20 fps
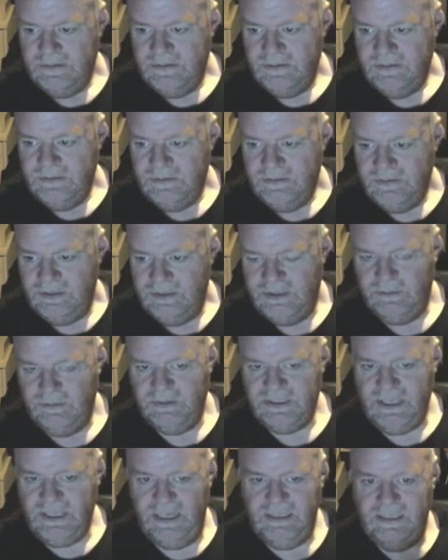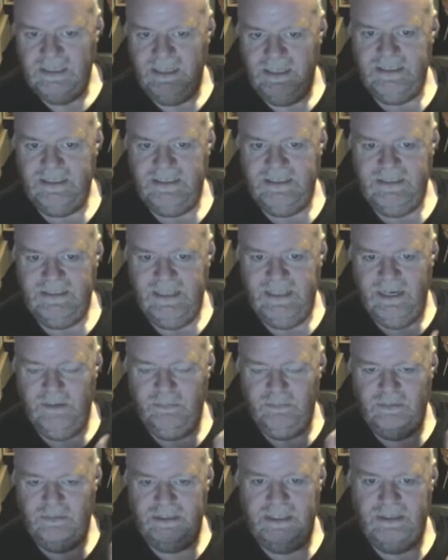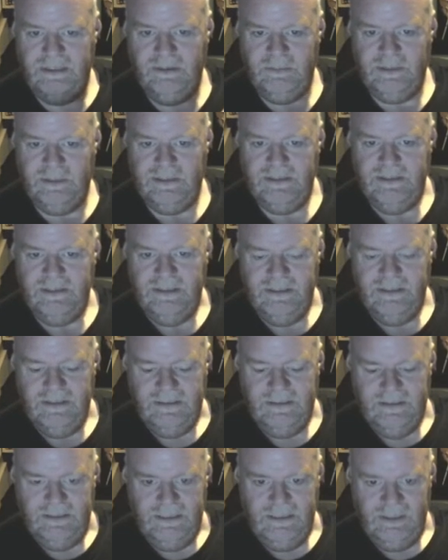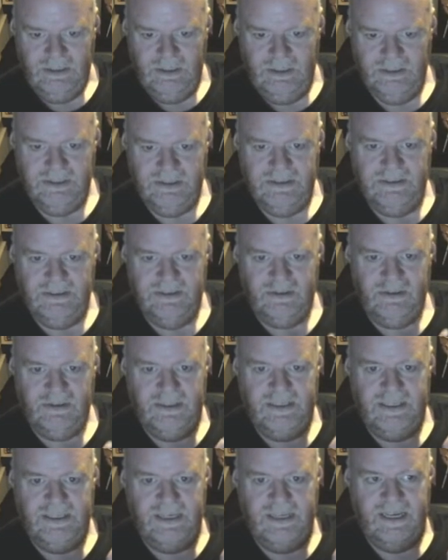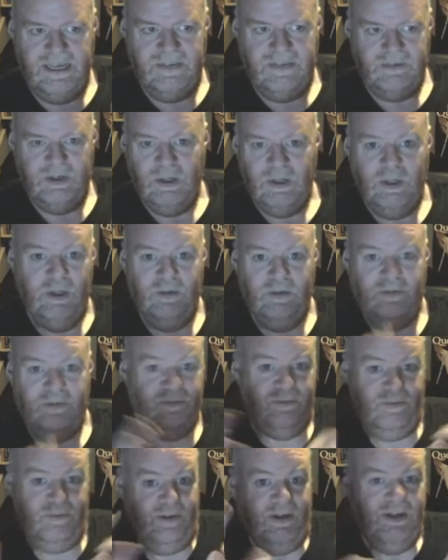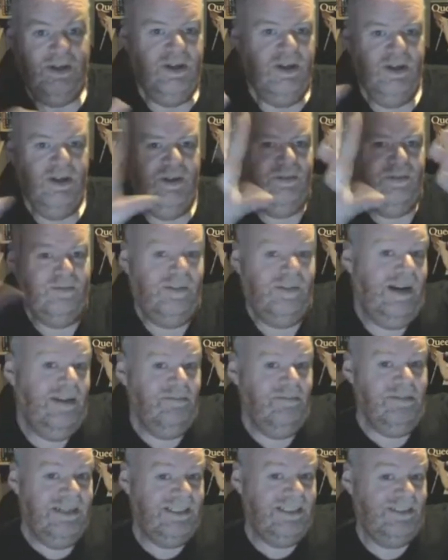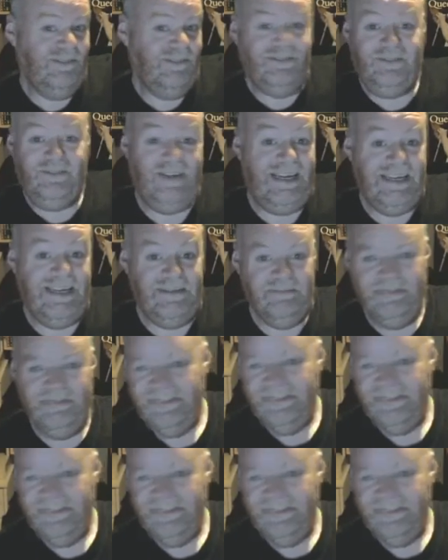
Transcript: because it was kind of like now bringing up a cousin trying to have her 5 minutes of fame.